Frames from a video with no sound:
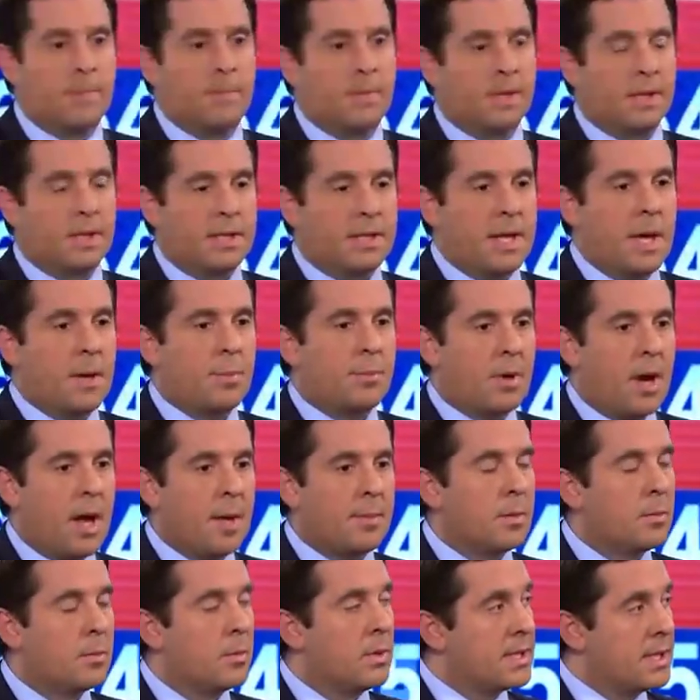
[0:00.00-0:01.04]
But the debt
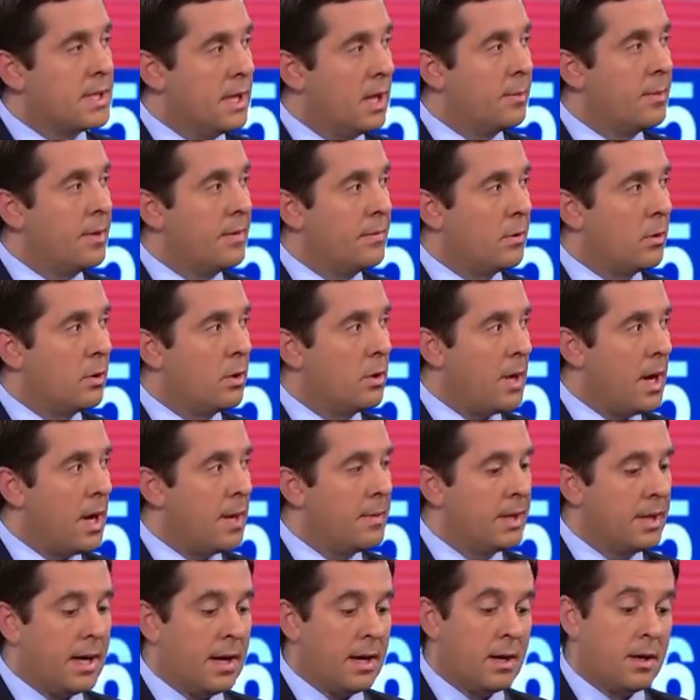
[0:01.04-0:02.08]
problem was here before
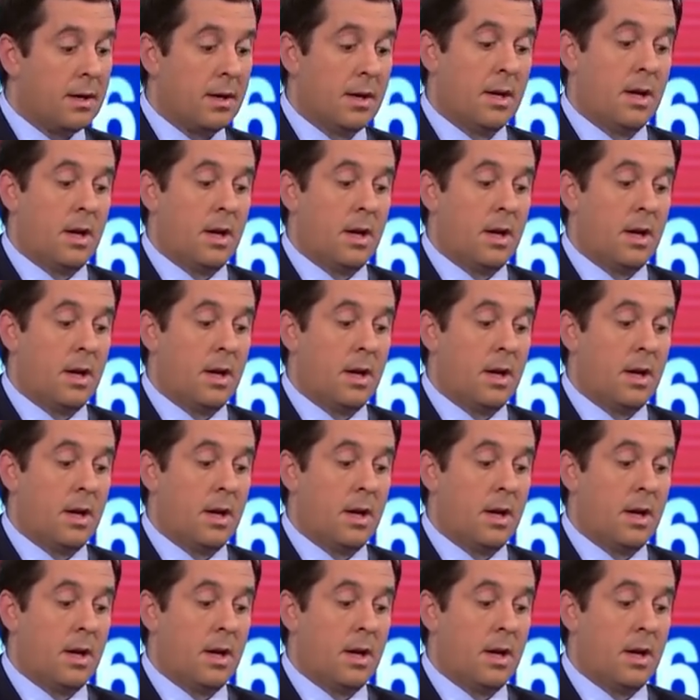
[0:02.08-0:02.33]
Obamacare.